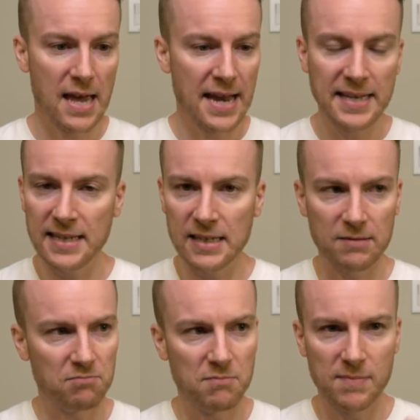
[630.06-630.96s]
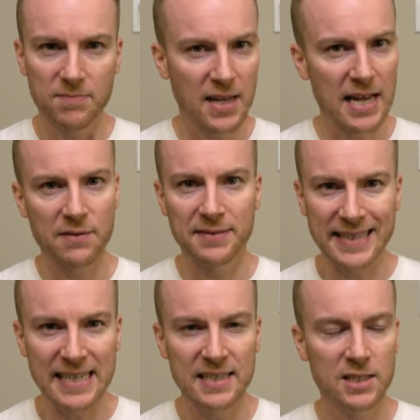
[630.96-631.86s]
any kind of
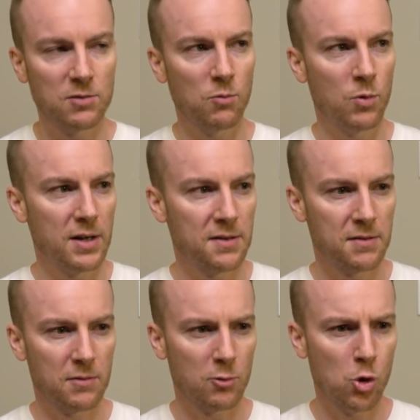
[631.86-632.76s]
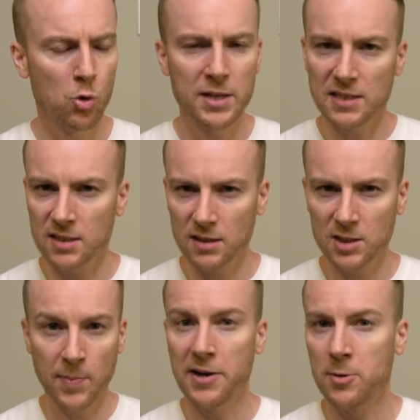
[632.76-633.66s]
leads with who this
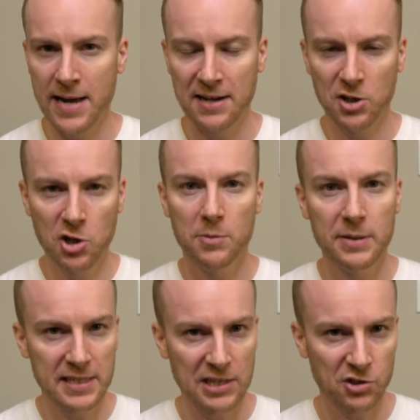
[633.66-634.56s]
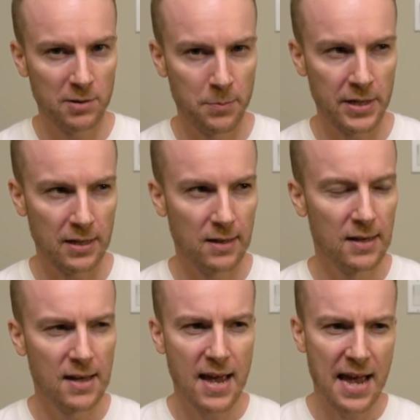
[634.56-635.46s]
Spider-Man could potentially be.
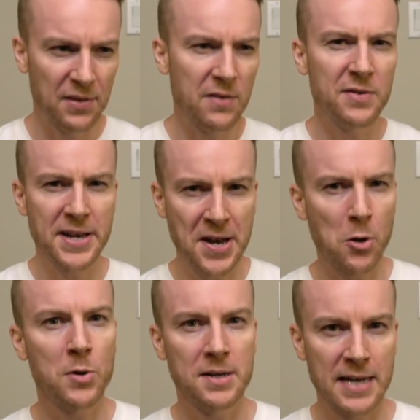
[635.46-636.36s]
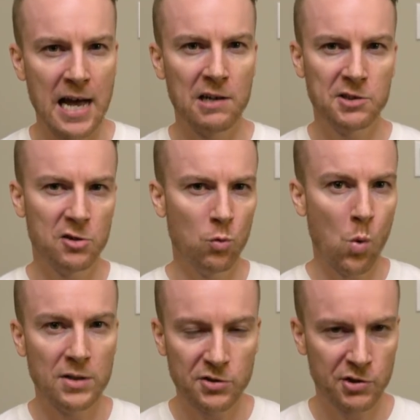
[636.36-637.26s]
And they've narrowed it down to
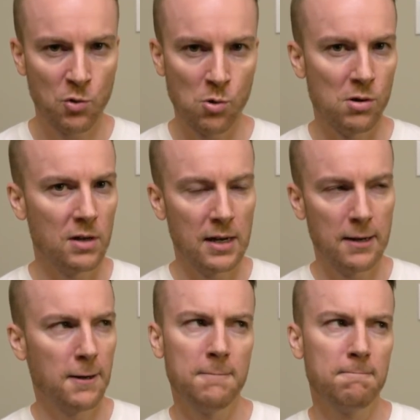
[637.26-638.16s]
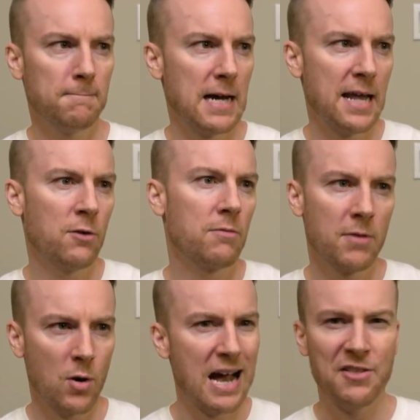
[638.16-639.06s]
one school. I don't
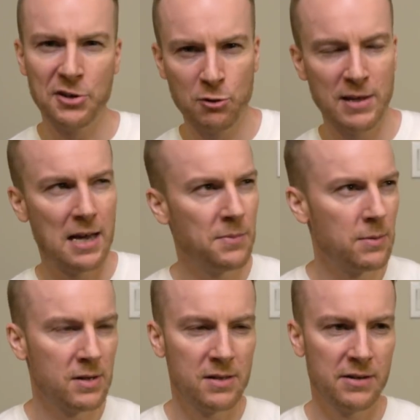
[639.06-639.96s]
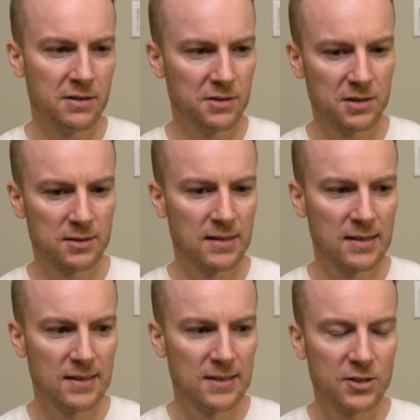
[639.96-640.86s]
know how they do that. Maybe there's
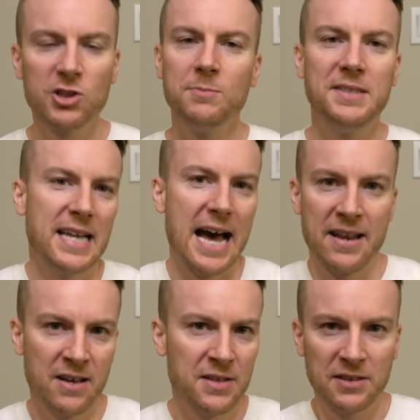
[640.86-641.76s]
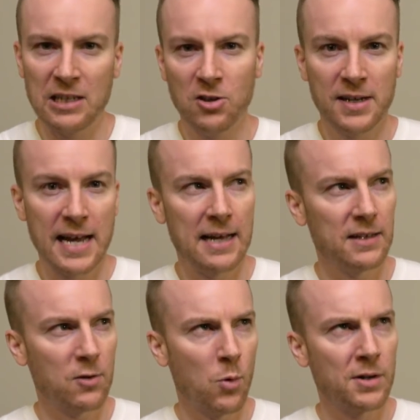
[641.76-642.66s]
some data that they look at,
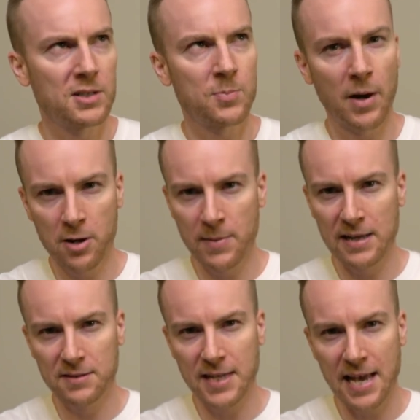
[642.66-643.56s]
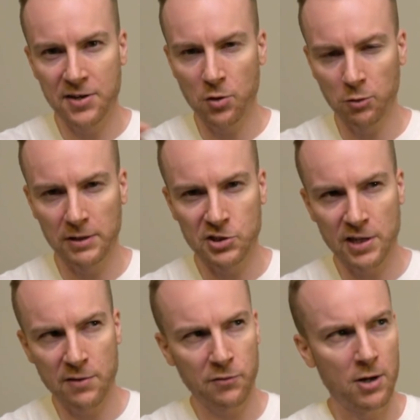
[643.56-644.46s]
like where does Spider-Man tend to
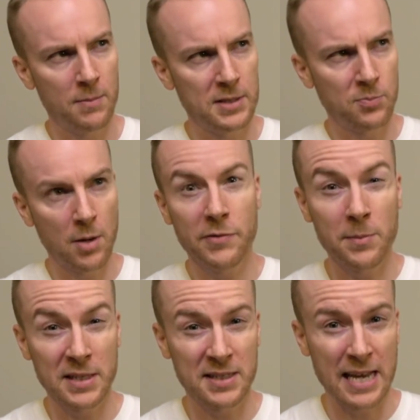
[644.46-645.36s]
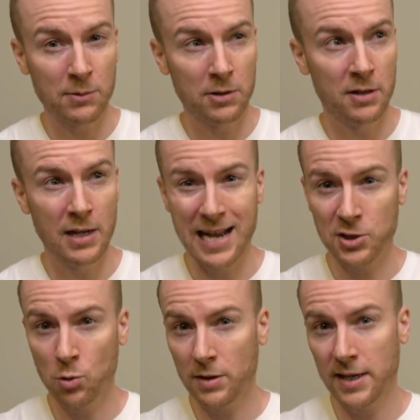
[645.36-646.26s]
originate from? He's probably from this neighborhood, high
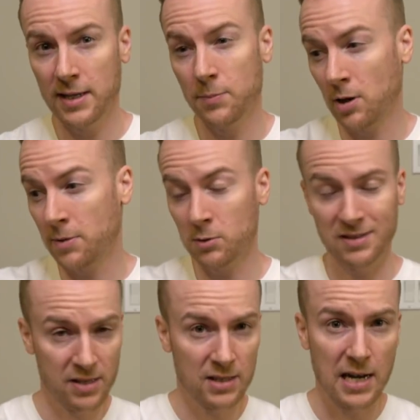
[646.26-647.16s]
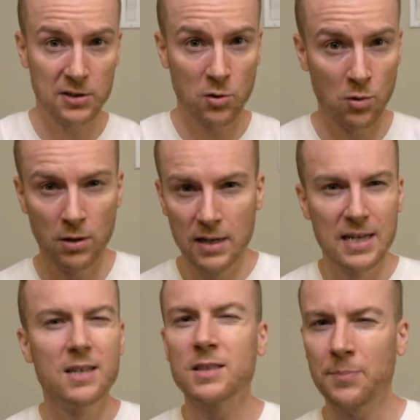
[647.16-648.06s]
school kid. He probably goes to this high school,
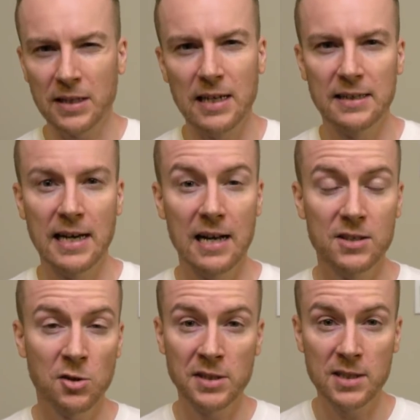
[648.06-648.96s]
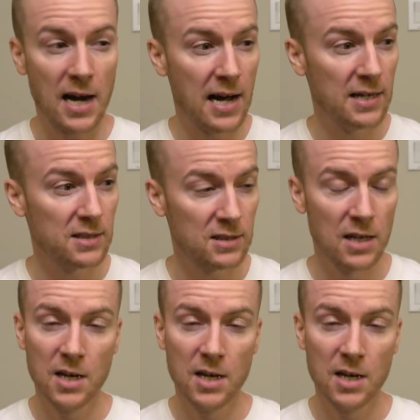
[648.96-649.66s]
something like that. So these guys